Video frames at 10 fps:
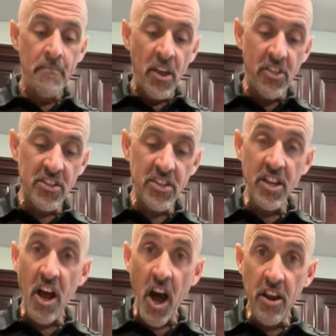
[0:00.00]
This is
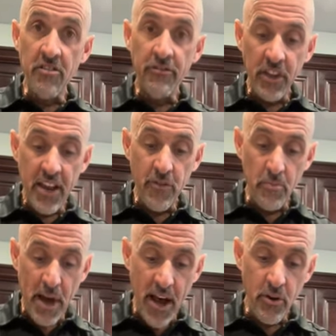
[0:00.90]
an unflavored
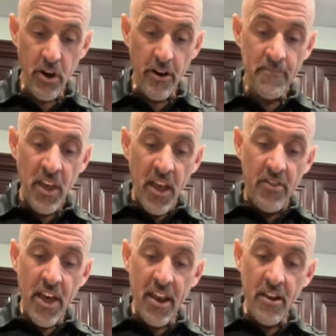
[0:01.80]
powder
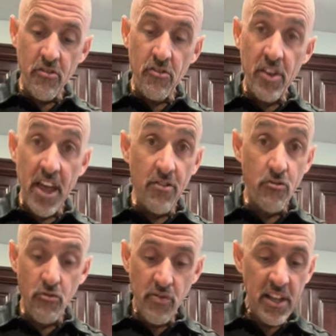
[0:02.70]
that
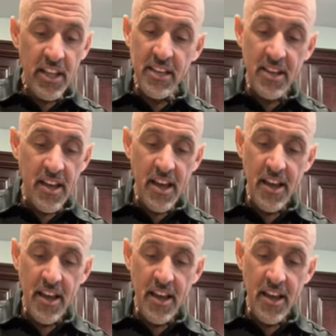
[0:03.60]
really,